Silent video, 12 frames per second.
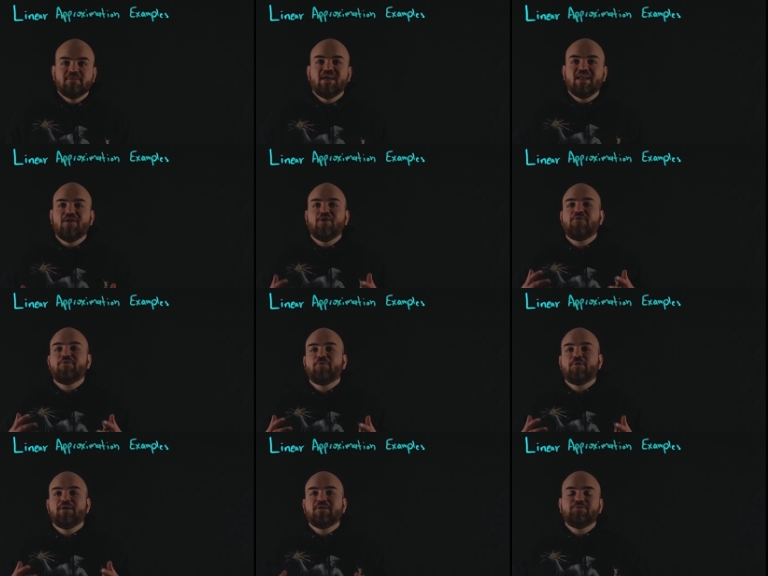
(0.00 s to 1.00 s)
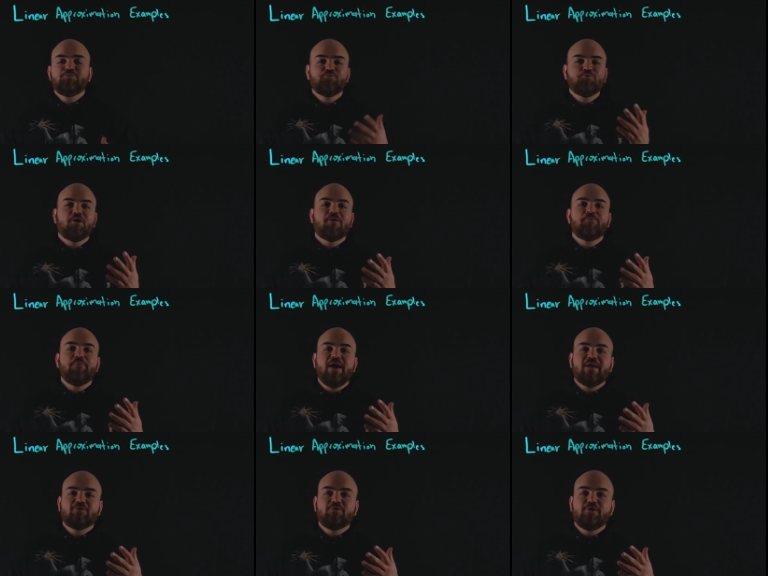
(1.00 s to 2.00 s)
Hello everyone, welcome
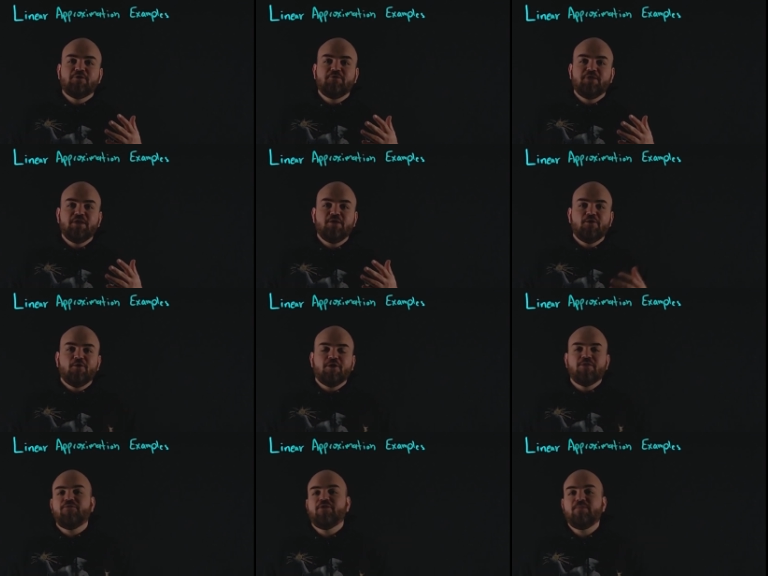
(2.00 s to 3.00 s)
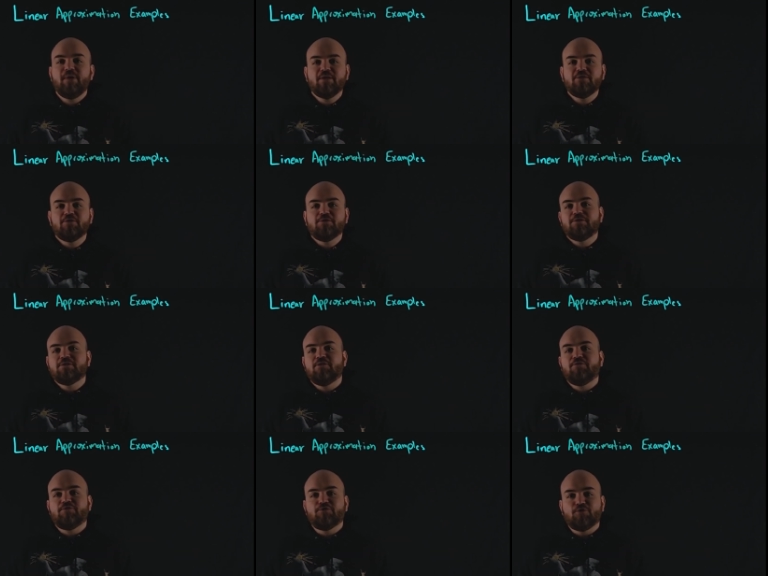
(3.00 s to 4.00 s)
back to another video on the fundamentals
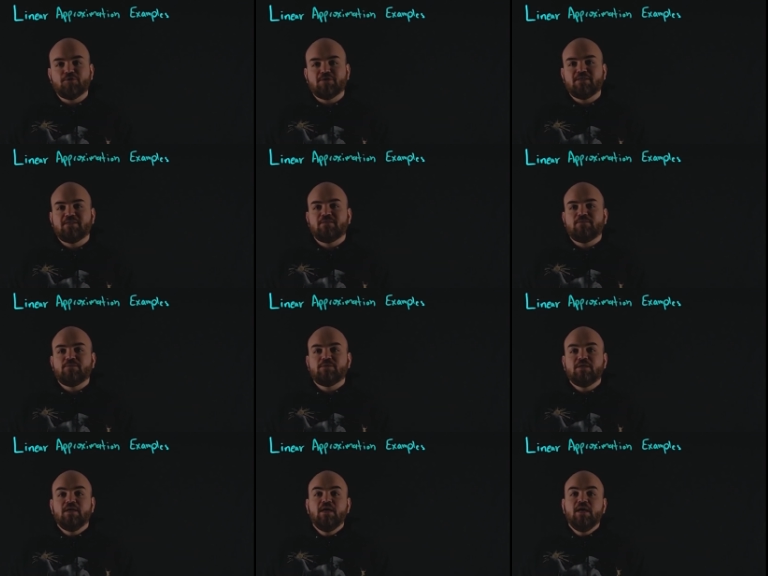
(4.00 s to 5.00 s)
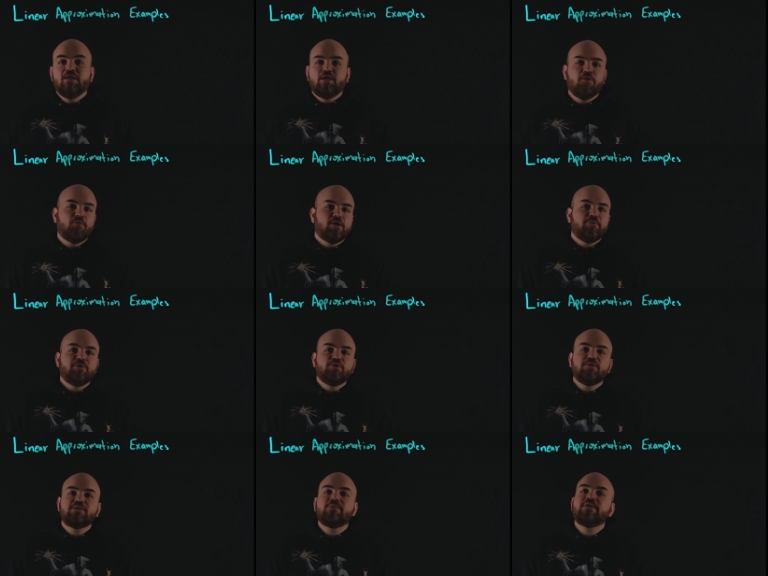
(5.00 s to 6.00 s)
of control systems. Today we're going to be
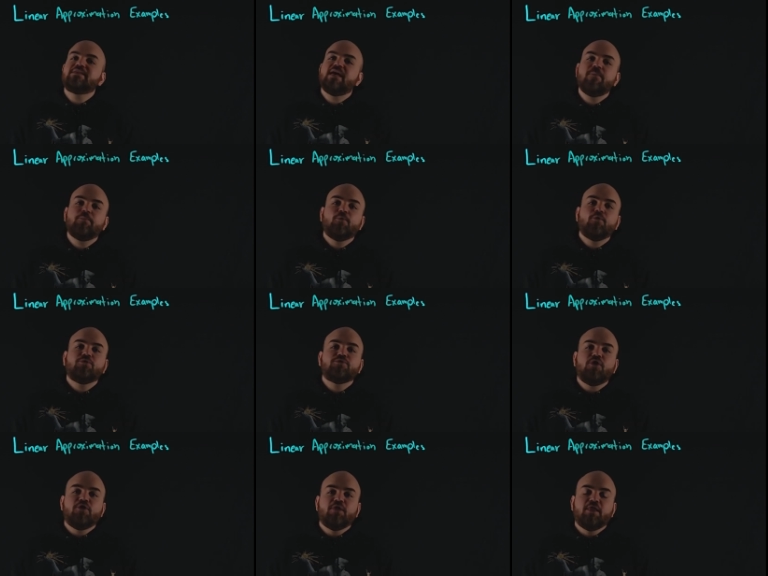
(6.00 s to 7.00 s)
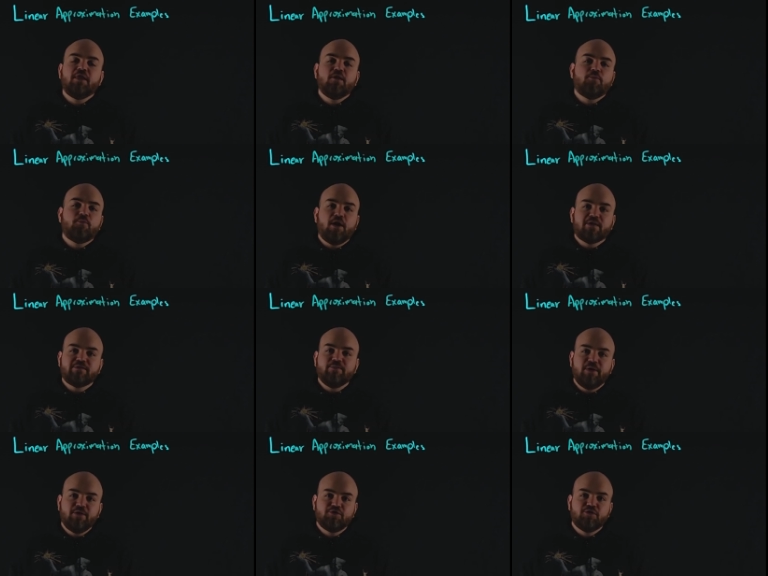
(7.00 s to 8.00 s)
doing some examples on linear
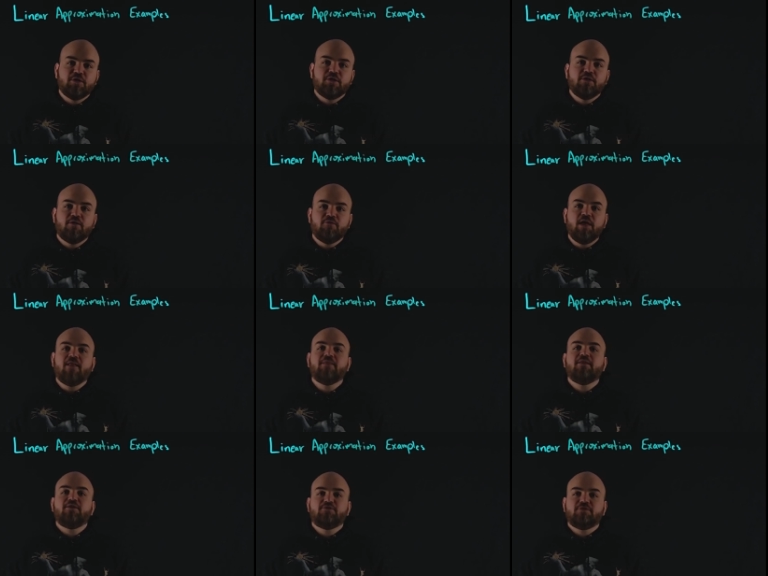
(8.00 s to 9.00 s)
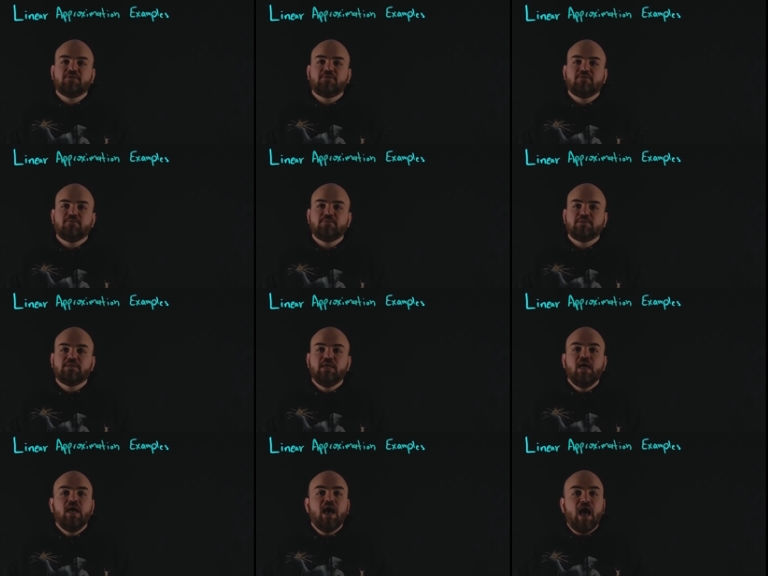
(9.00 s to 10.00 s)
approximation of nonlinear systems.
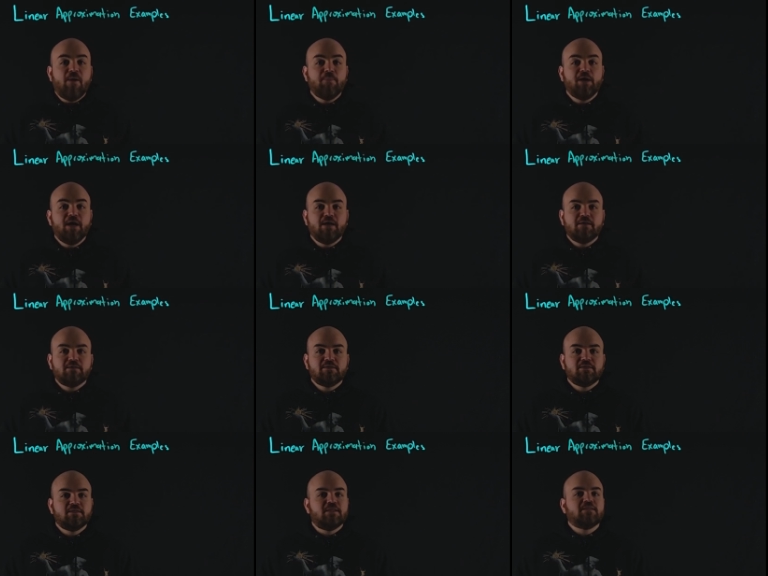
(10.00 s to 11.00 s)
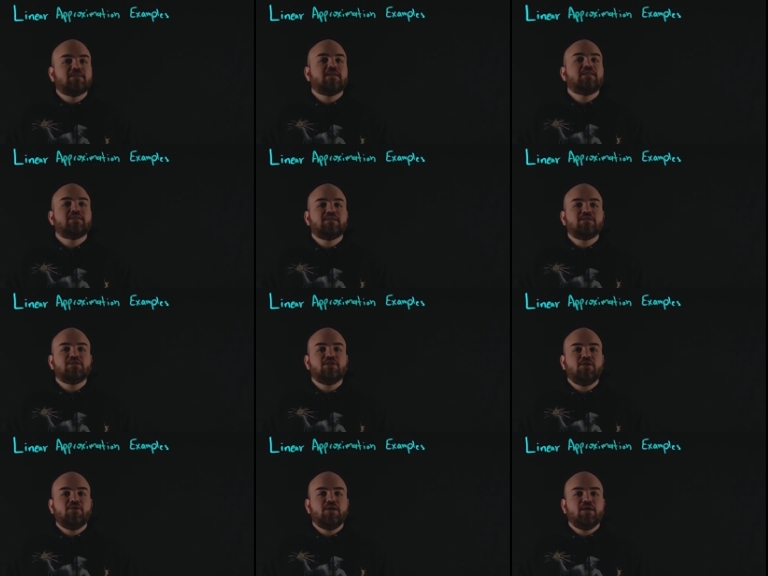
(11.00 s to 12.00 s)
I'm Gus, and this is Endless
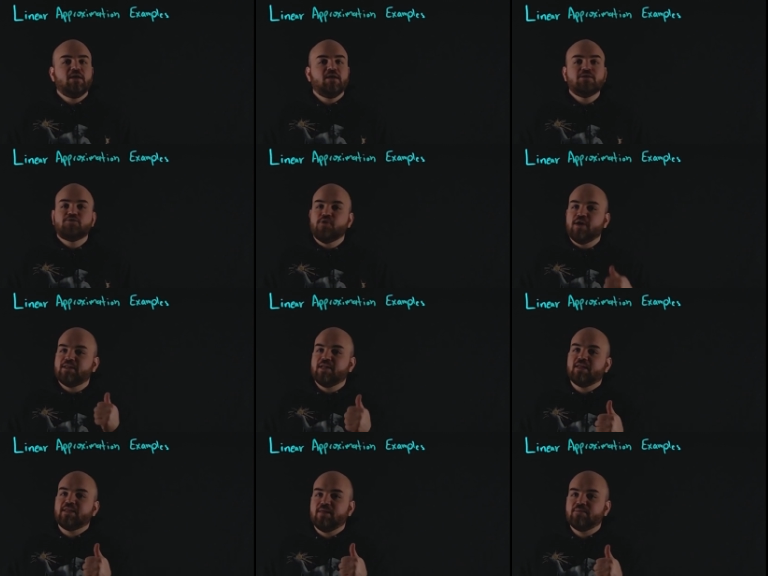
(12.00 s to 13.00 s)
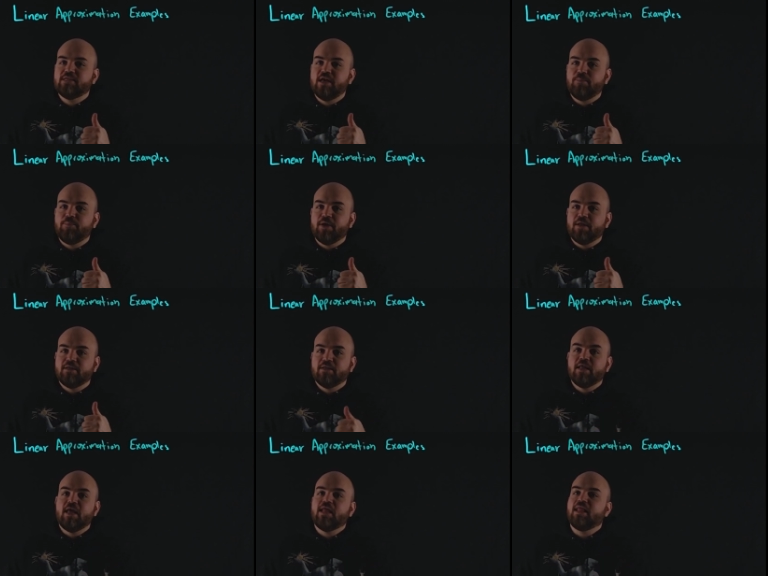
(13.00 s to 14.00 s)
Engineering, so hit that thumbs up button
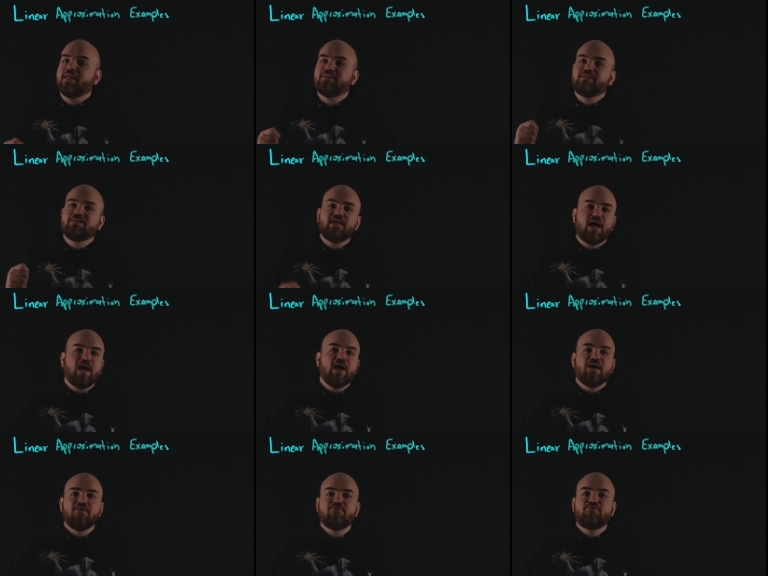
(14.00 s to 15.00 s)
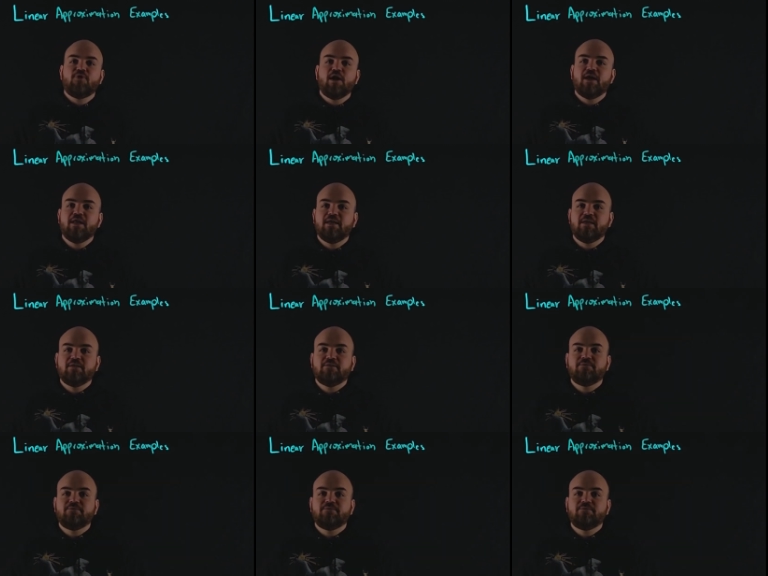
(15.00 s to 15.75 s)
and let's dive right in.